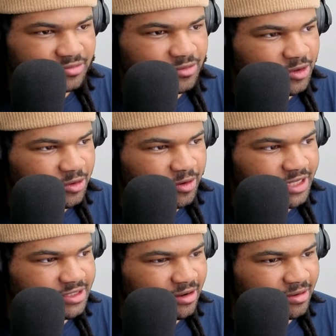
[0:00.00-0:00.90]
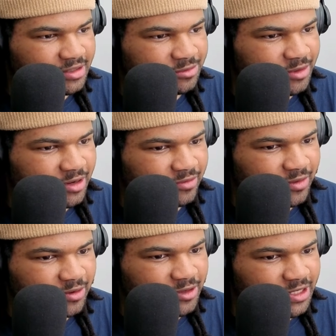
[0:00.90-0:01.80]
Great song as well.
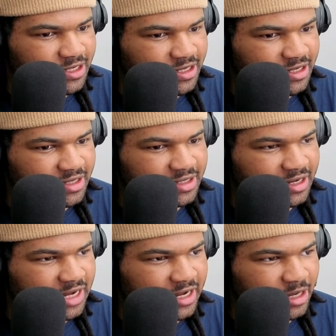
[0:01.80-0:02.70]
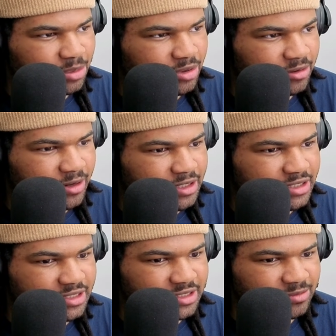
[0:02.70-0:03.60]
Vocally, like how that
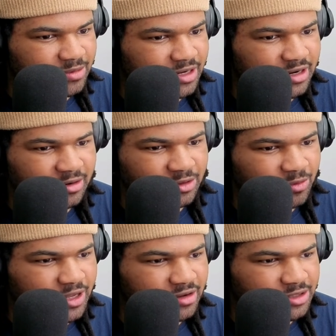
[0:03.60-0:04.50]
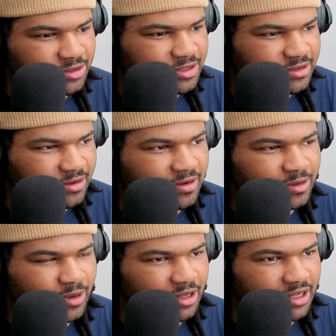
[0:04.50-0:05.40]
progressed as well. The way those strings are going
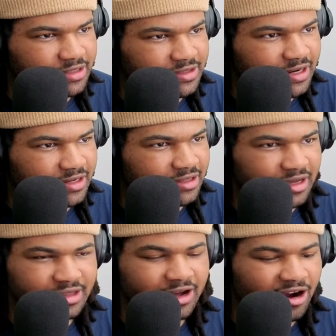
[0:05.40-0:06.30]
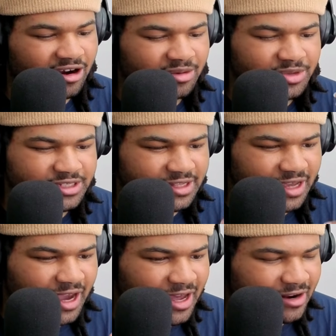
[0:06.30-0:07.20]
throughout that entire thing. The harmonies that
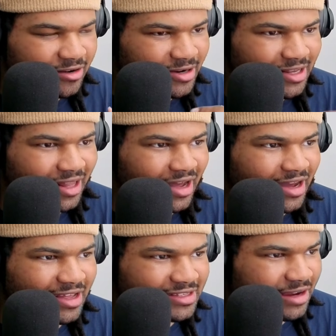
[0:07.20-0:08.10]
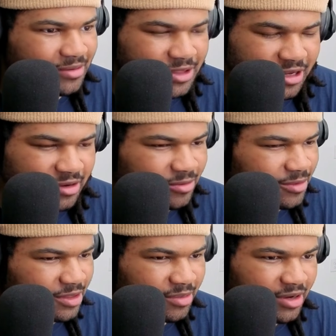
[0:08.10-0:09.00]
they added on the lines. Everything
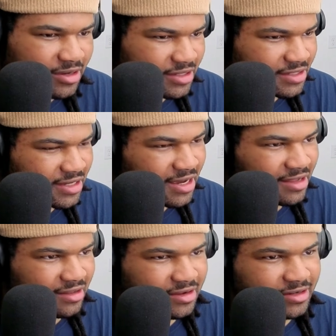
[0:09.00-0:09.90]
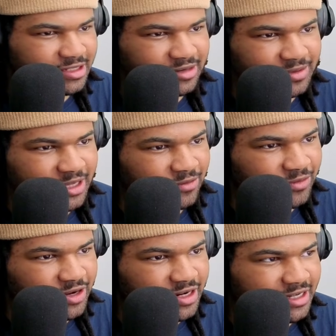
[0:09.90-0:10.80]
with the melodies, lyrics, everything.
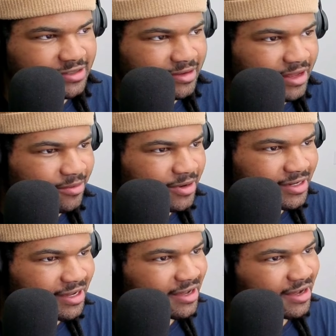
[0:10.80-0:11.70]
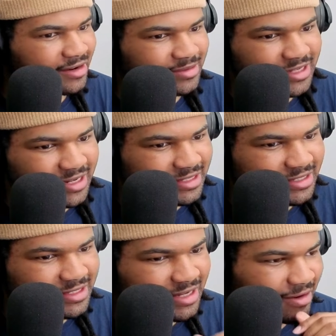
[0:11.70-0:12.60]
Very nice on that one. 100%, they
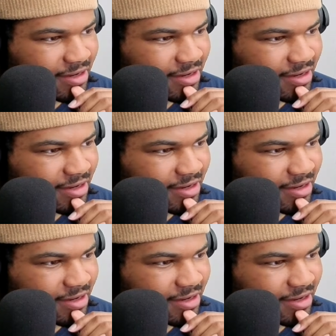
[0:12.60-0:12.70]
sounded great.